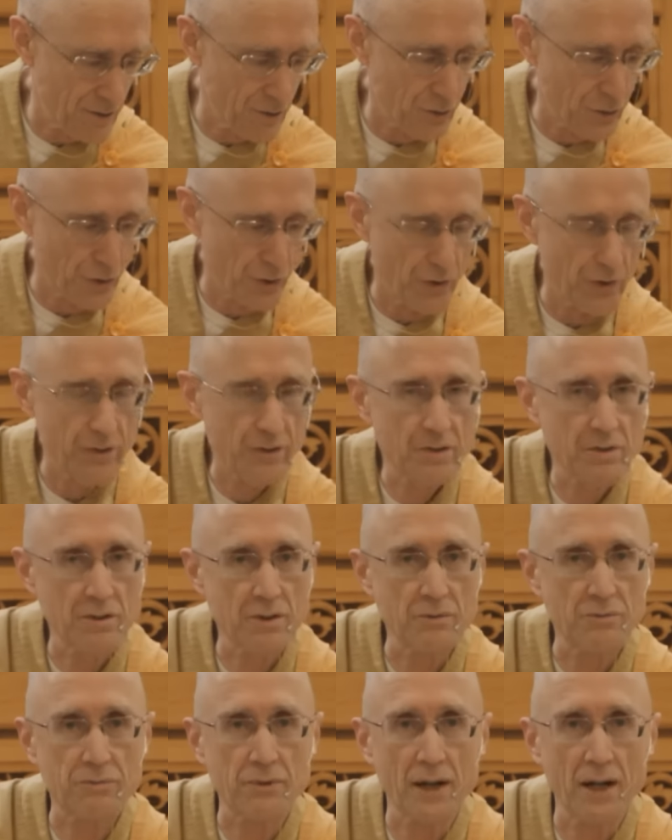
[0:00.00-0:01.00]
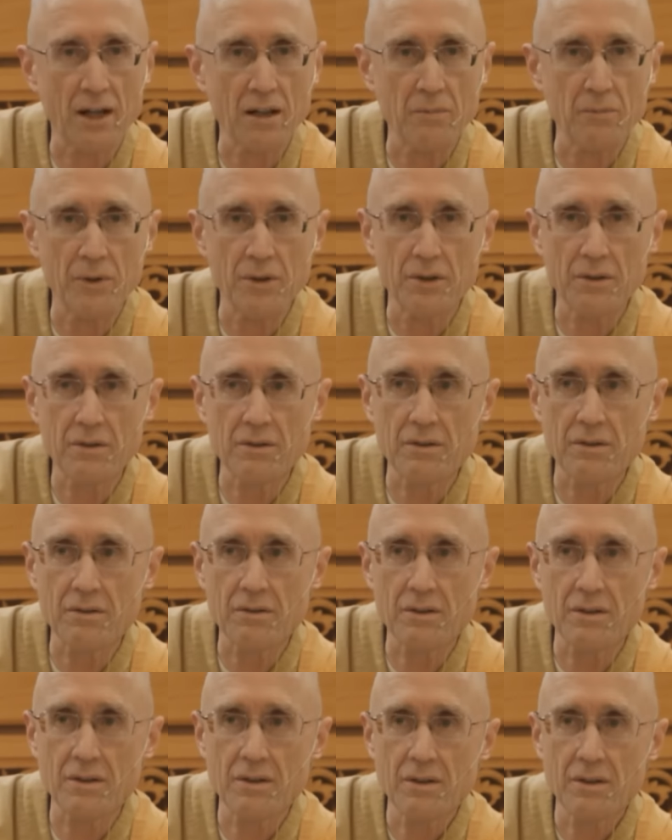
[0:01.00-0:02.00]
dirt, defilement,
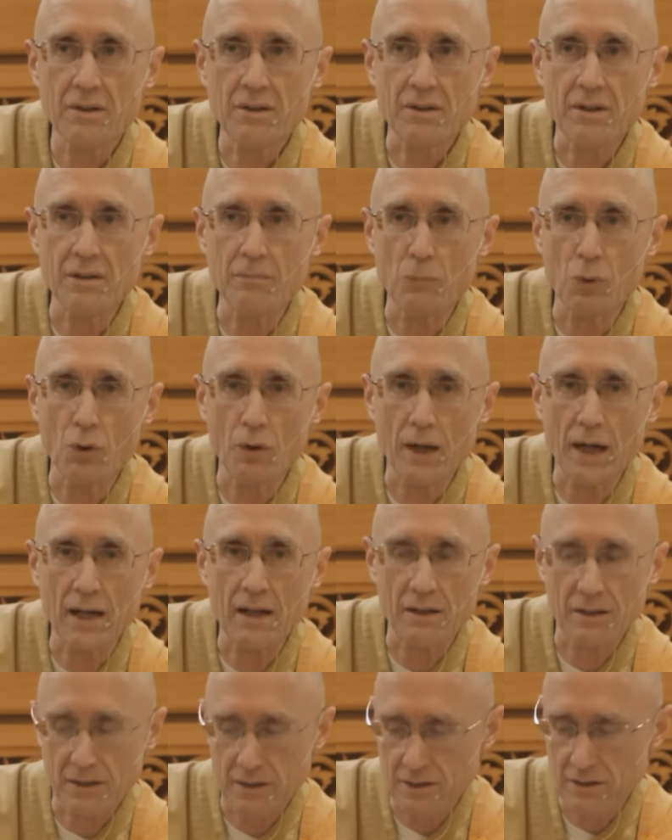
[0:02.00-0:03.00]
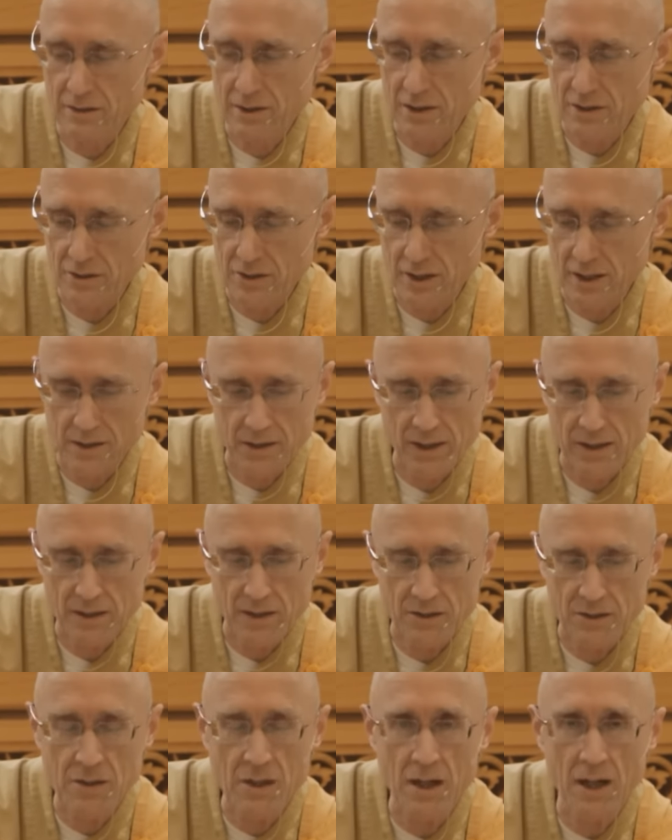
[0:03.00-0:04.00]
immorality, things like that.
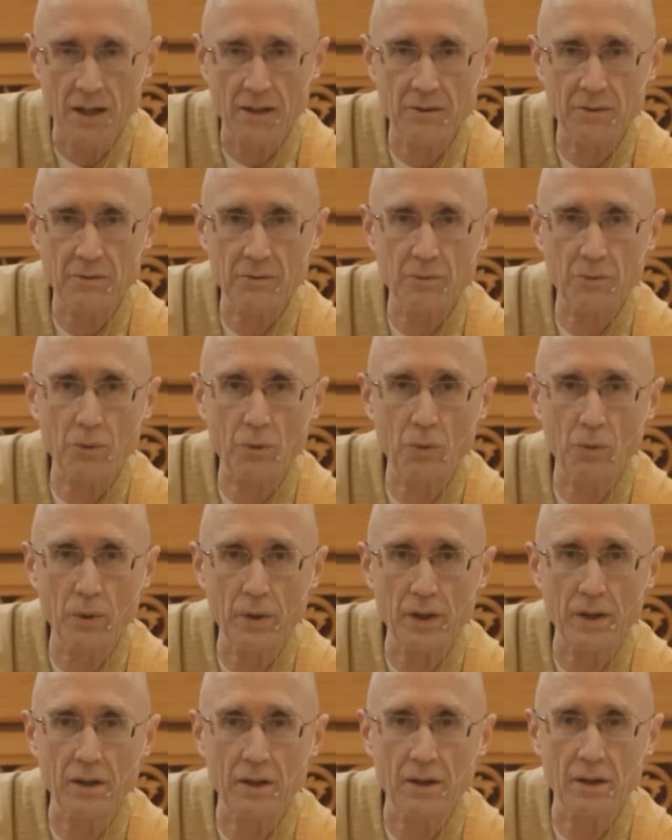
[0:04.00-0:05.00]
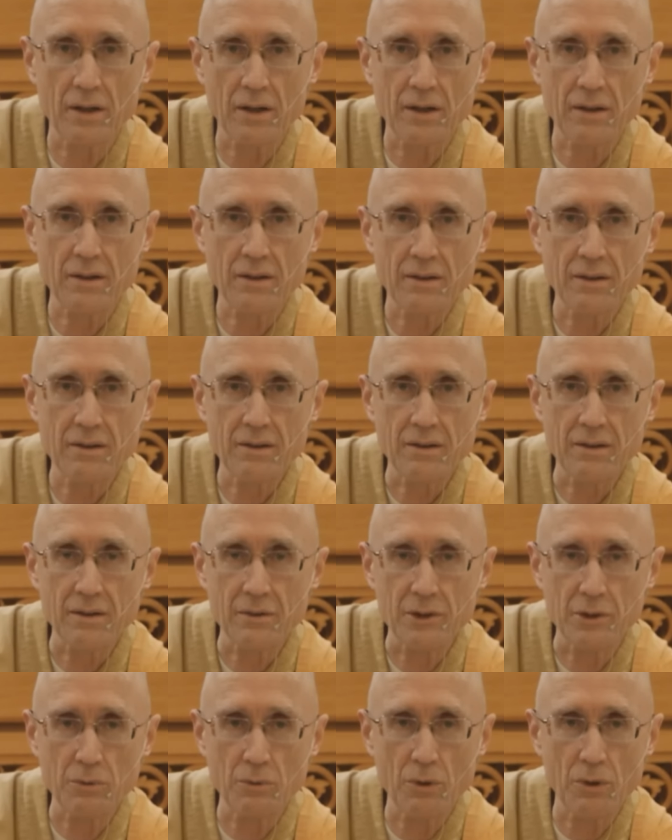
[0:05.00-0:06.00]
That's not where
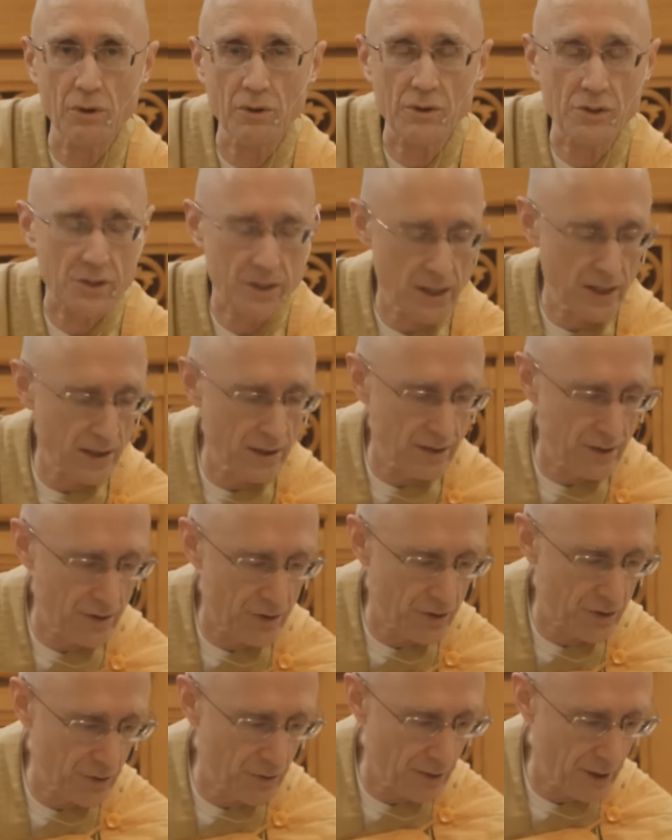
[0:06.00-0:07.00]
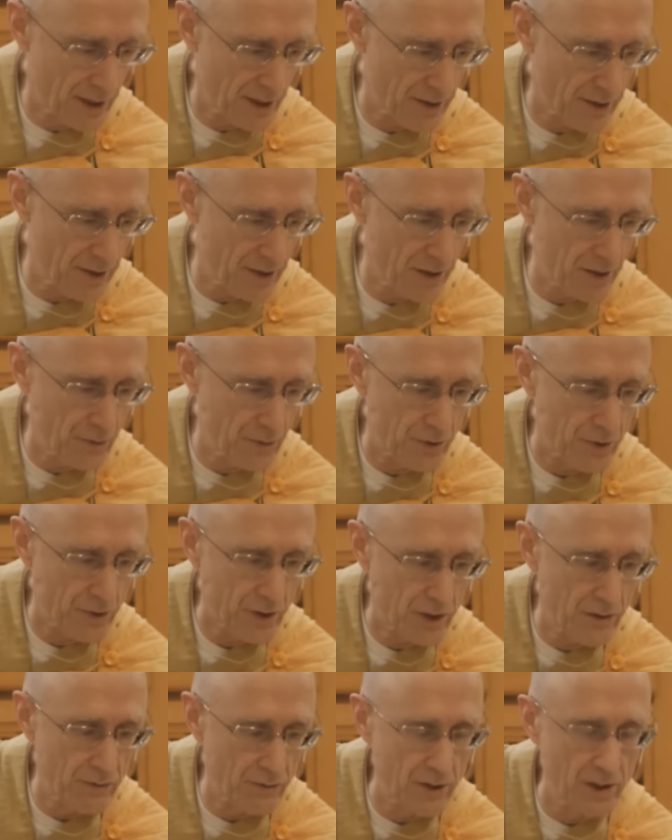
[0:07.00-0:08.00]
you won't understand this the way I think it was
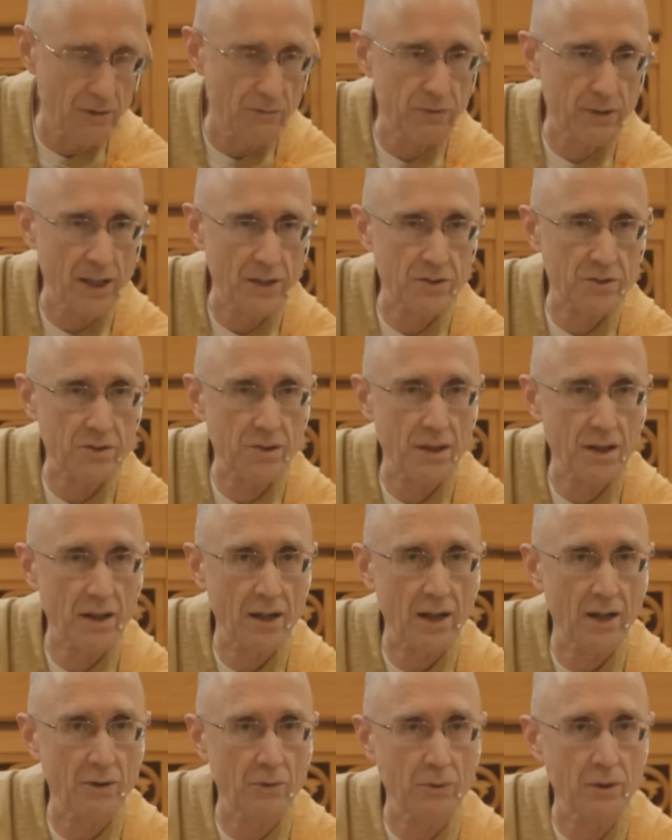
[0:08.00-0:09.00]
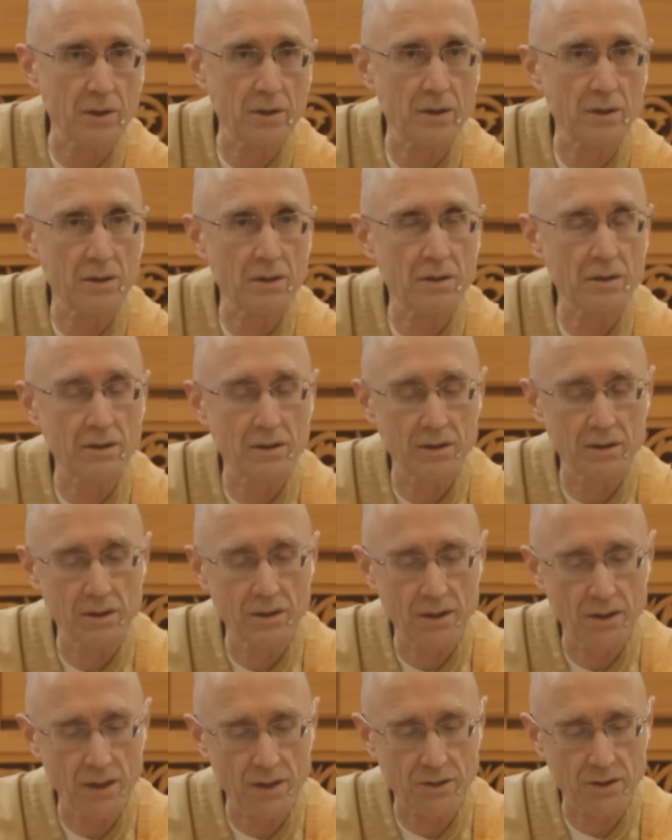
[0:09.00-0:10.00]
given if that's how we
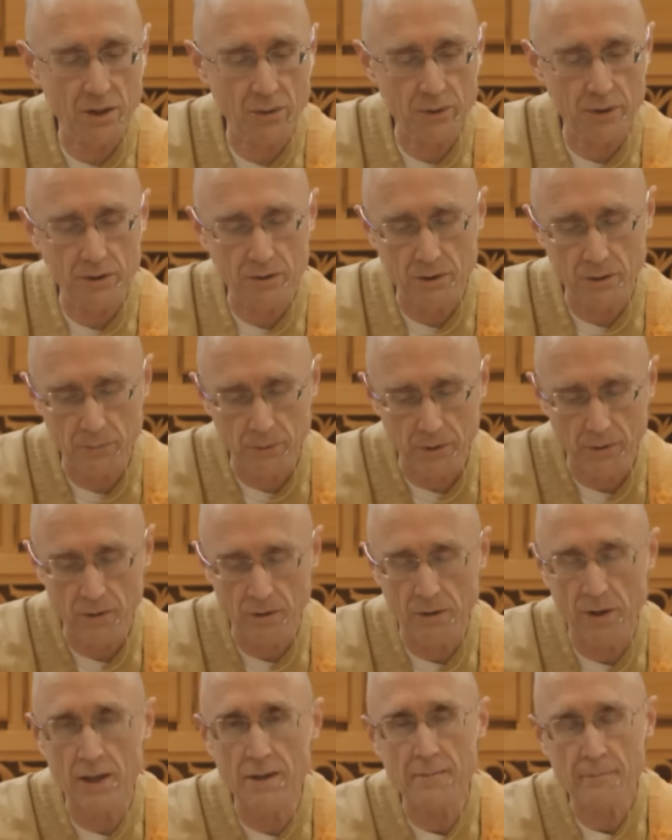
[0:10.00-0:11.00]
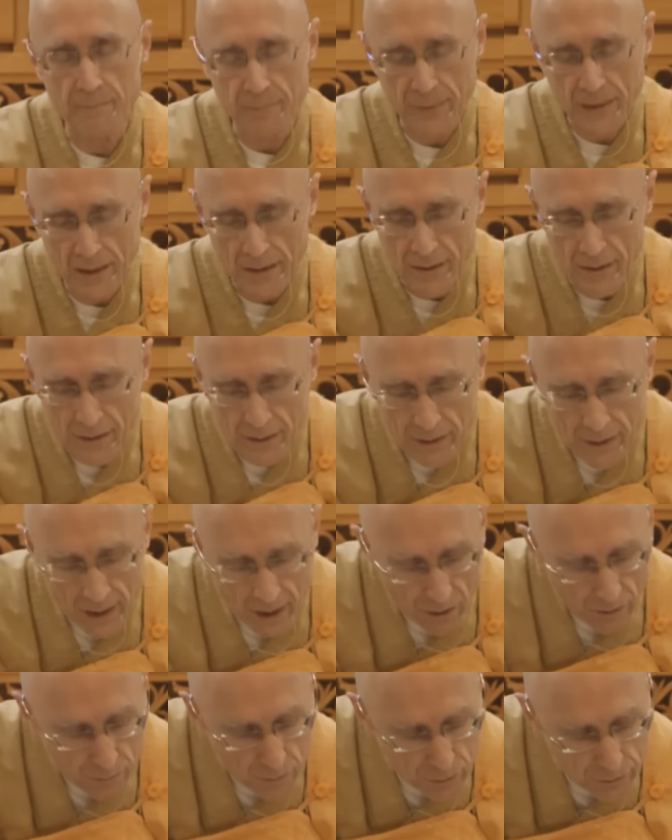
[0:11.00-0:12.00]
interpret it. Okay? Now,
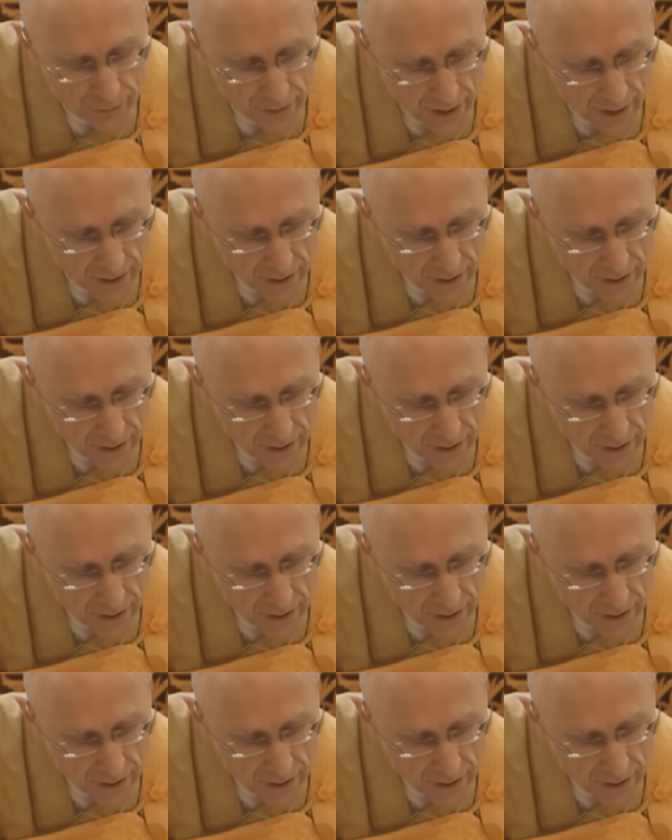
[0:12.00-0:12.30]
moving on